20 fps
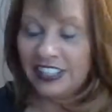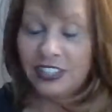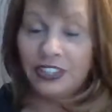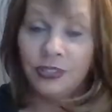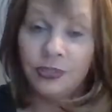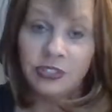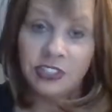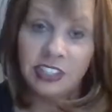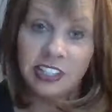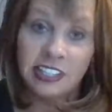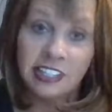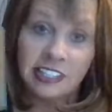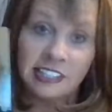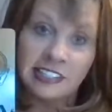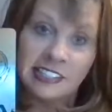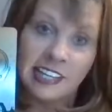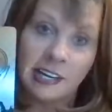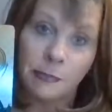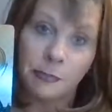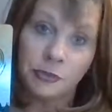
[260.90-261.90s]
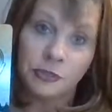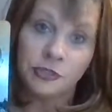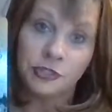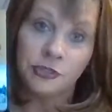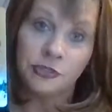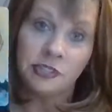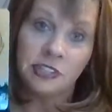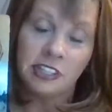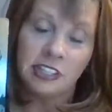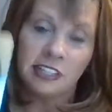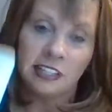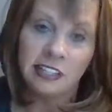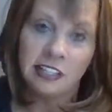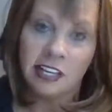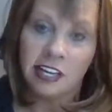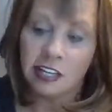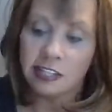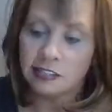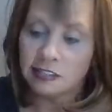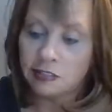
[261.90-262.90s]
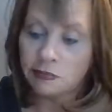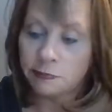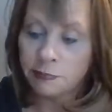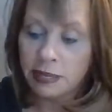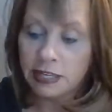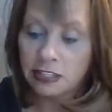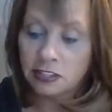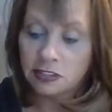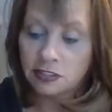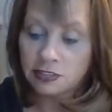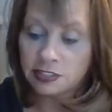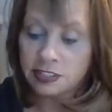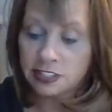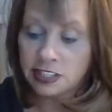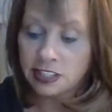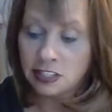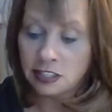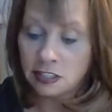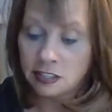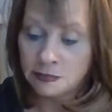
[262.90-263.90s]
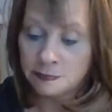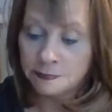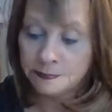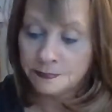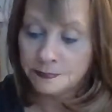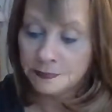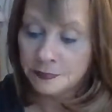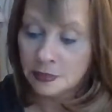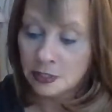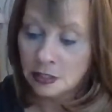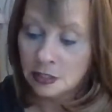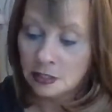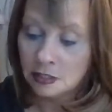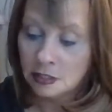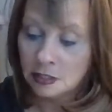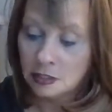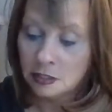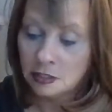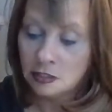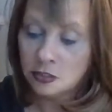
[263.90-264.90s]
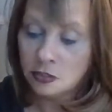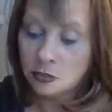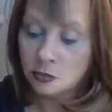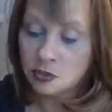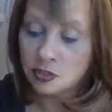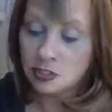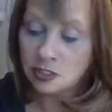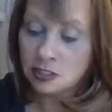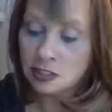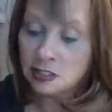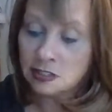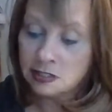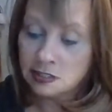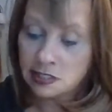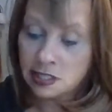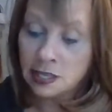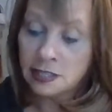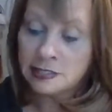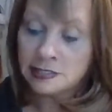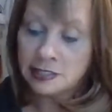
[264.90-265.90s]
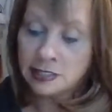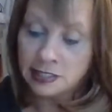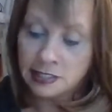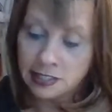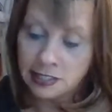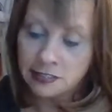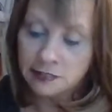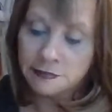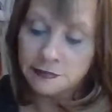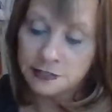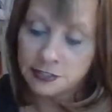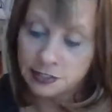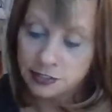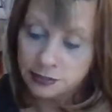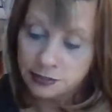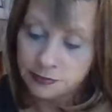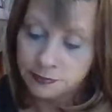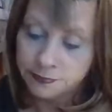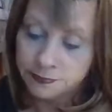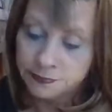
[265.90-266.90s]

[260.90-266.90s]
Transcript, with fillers: You see it as an opportunity, the Ace of Pentacles here. You see this as a gift.